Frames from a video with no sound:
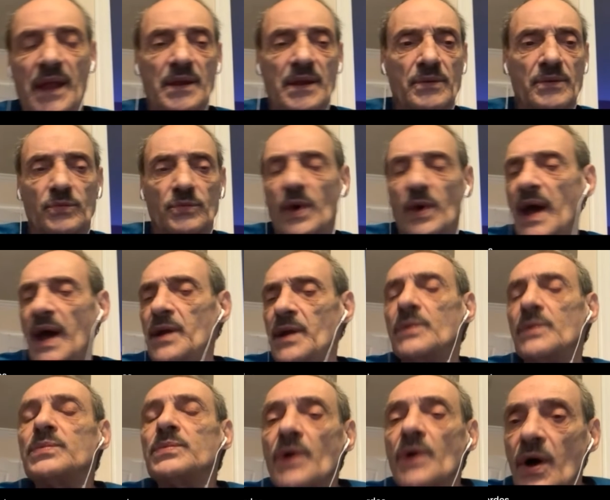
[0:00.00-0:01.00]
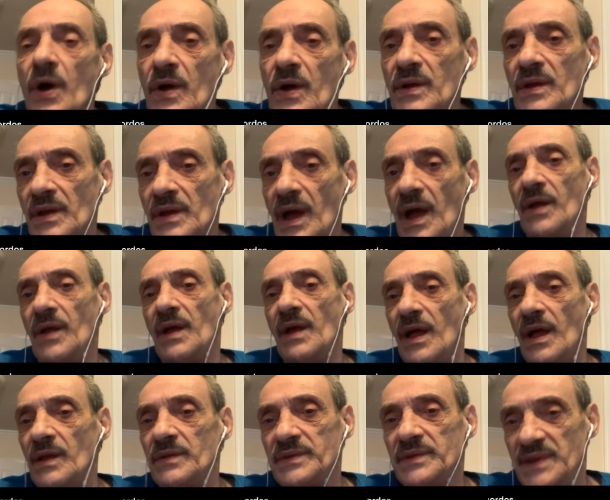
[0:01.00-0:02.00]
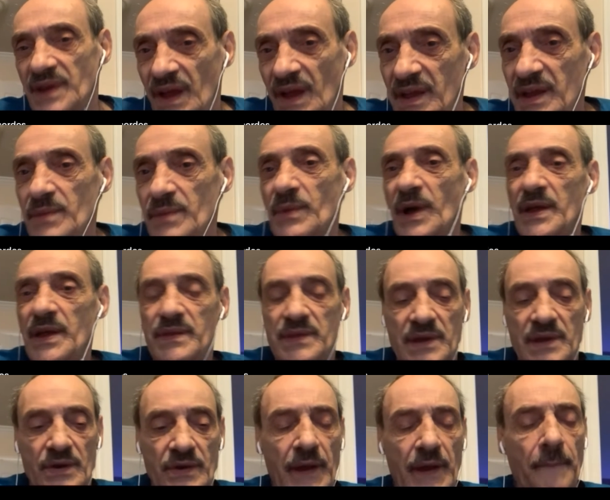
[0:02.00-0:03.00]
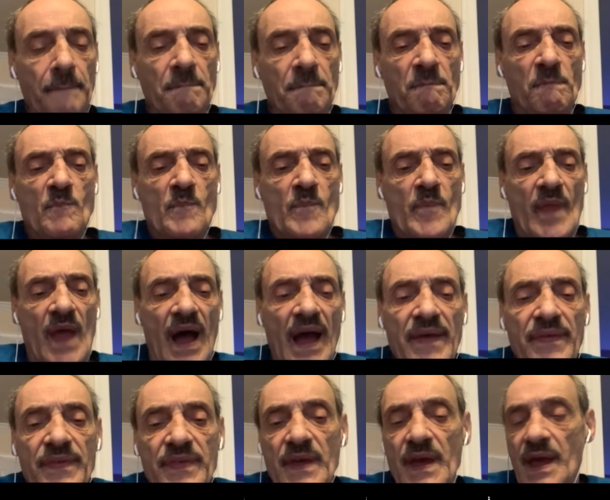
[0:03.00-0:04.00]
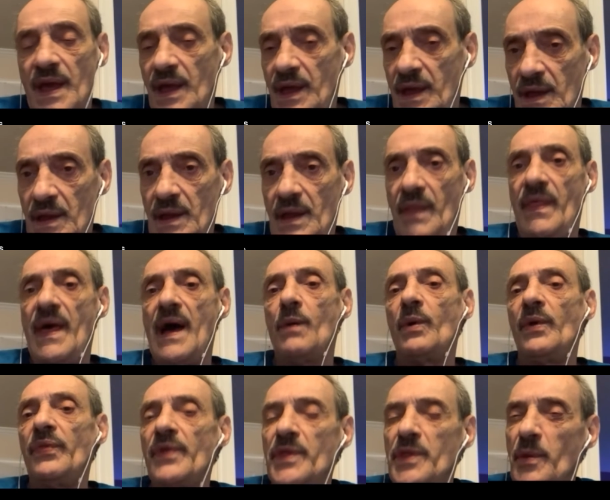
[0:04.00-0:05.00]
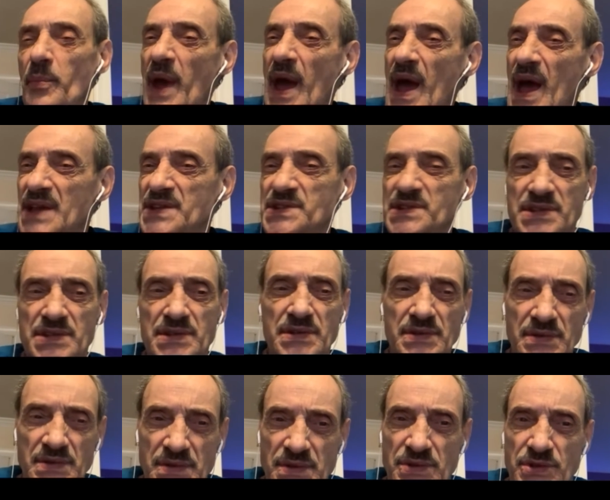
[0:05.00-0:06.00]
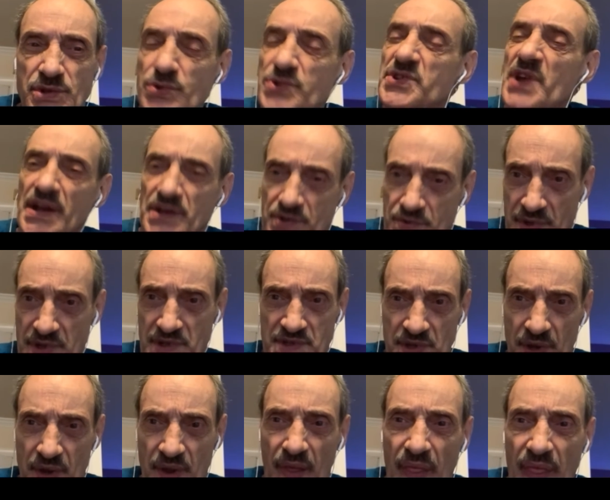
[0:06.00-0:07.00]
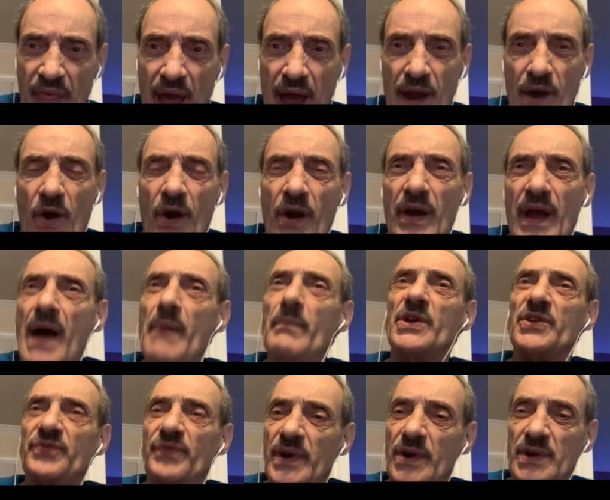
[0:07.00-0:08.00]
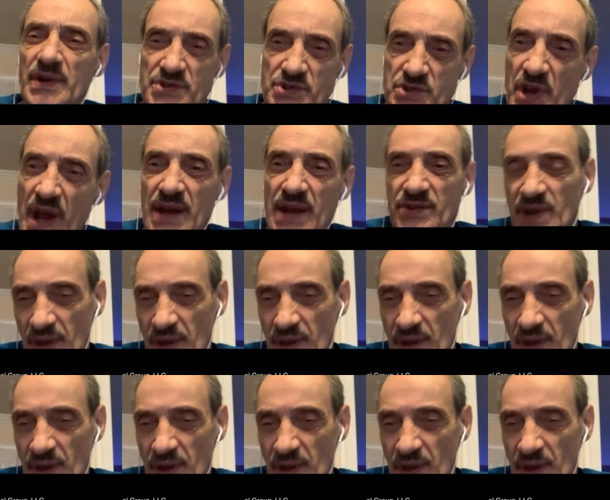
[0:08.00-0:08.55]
I have a theory, man, right or wrong, I'll tell you my theory. I think that within the past 2 centuries that our atmosphere is changing.